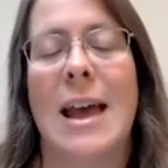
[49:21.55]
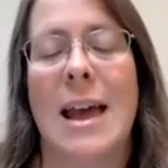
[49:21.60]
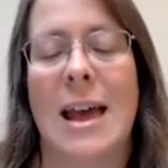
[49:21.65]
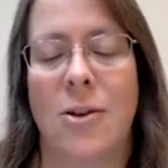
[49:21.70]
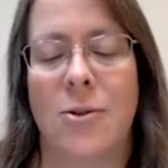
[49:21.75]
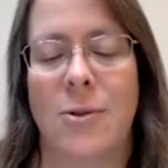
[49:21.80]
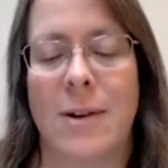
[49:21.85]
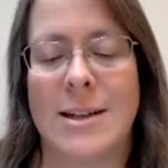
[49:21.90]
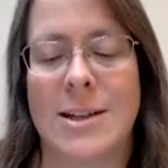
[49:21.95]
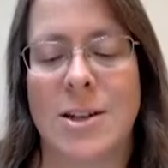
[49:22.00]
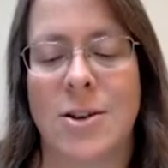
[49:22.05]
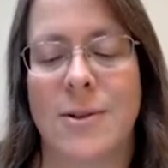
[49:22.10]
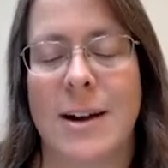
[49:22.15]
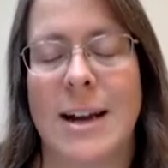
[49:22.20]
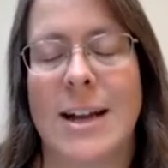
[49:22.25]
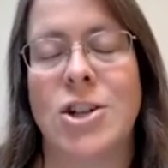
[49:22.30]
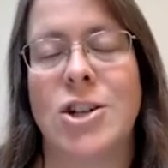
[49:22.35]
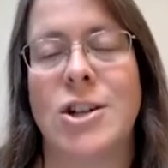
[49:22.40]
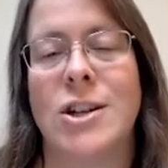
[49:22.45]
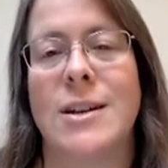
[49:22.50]
and
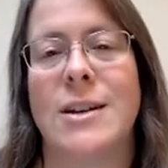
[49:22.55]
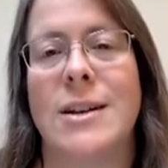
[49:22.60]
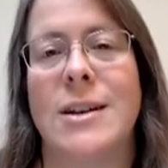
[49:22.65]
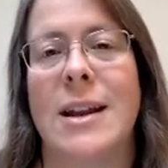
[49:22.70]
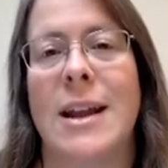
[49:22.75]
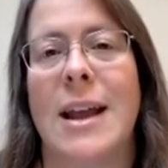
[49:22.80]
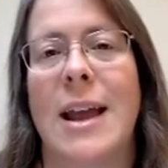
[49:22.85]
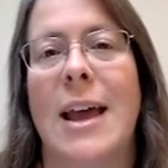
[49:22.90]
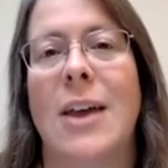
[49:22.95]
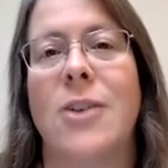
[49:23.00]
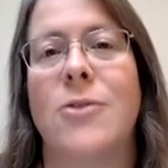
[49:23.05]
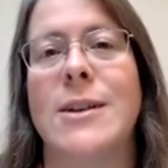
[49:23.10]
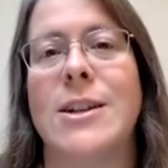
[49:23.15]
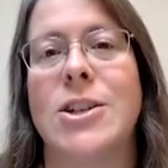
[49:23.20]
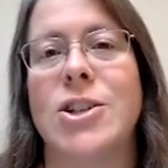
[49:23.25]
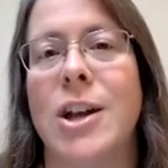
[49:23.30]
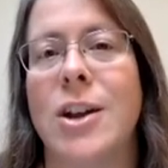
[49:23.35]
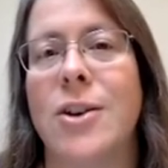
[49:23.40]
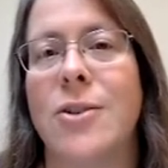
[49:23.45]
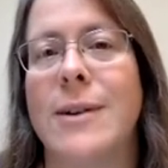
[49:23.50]
restoration and
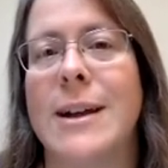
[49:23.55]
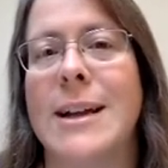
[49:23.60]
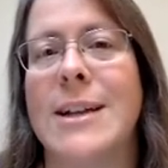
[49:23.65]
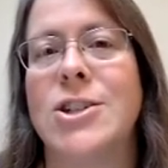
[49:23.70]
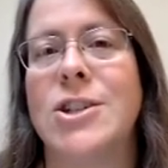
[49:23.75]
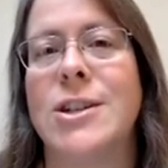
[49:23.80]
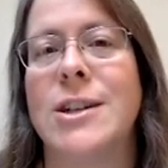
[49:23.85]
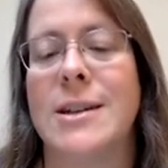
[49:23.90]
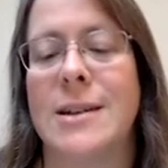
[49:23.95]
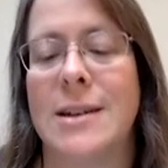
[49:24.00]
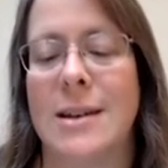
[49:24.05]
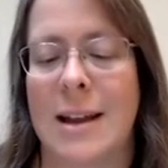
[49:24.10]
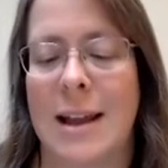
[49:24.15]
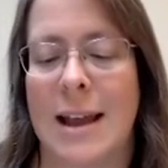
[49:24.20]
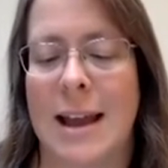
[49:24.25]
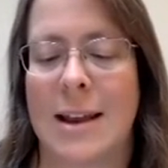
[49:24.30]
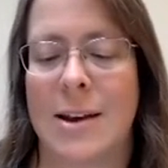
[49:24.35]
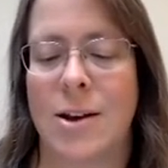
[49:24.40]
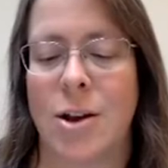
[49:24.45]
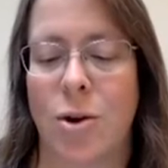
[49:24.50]
regeneration
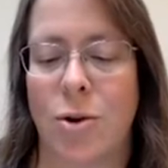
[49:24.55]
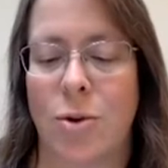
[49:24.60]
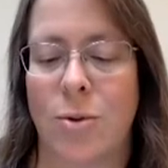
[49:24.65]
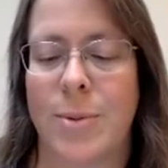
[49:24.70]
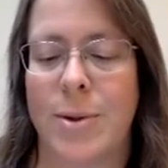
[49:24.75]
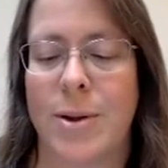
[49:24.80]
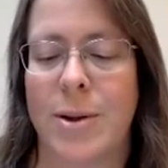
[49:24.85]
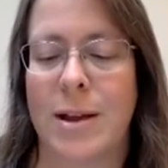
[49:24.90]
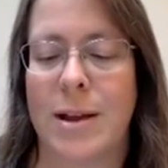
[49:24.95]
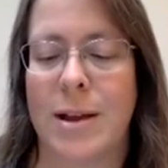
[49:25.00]
and hope